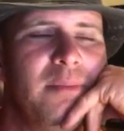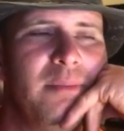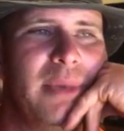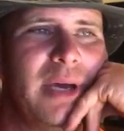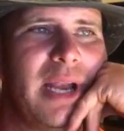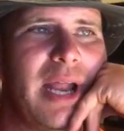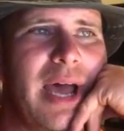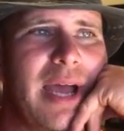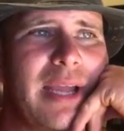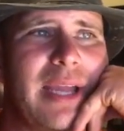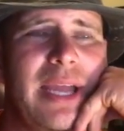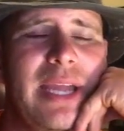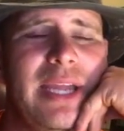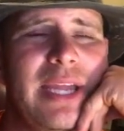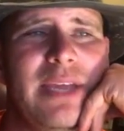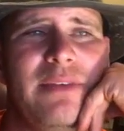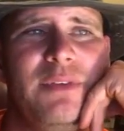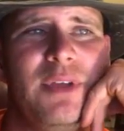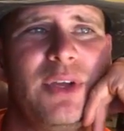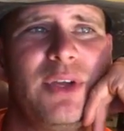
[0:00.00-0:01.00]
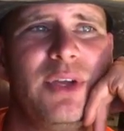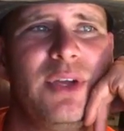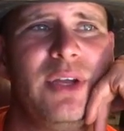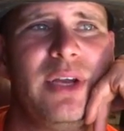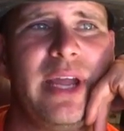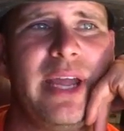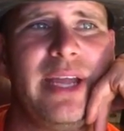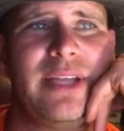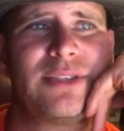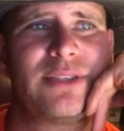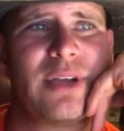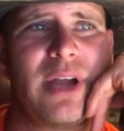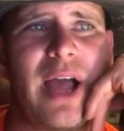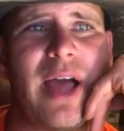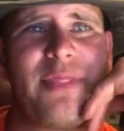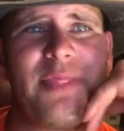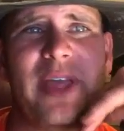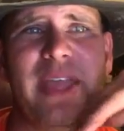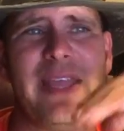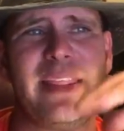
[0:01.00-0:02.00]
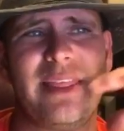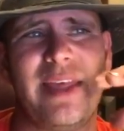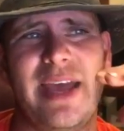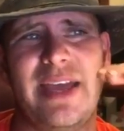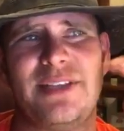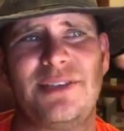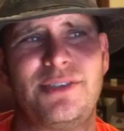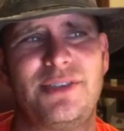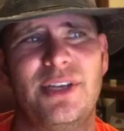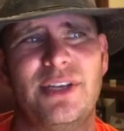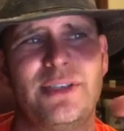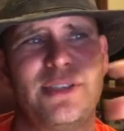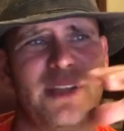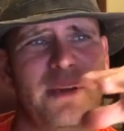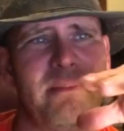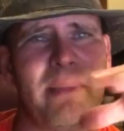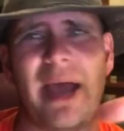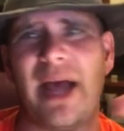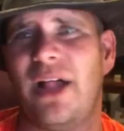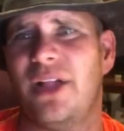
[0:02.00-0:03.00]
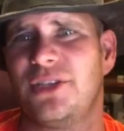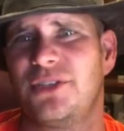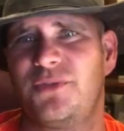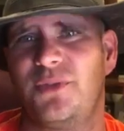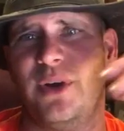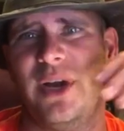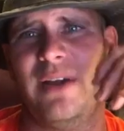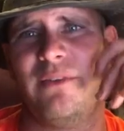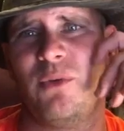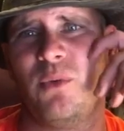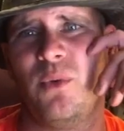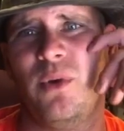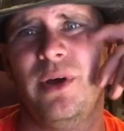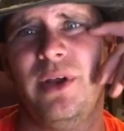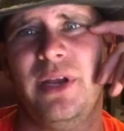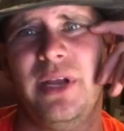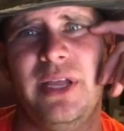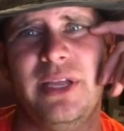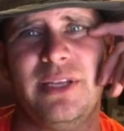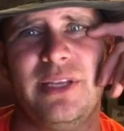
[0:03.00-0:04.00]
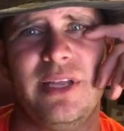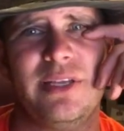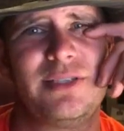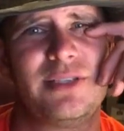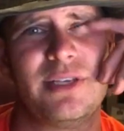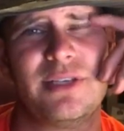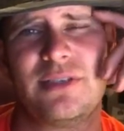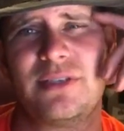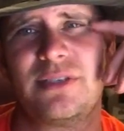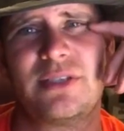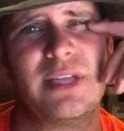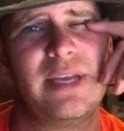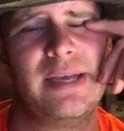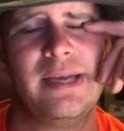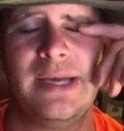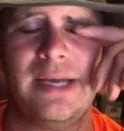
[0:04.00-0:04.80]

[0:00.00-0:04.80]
But I can't give you a good answer. I think that's just a balance for everyone. It just,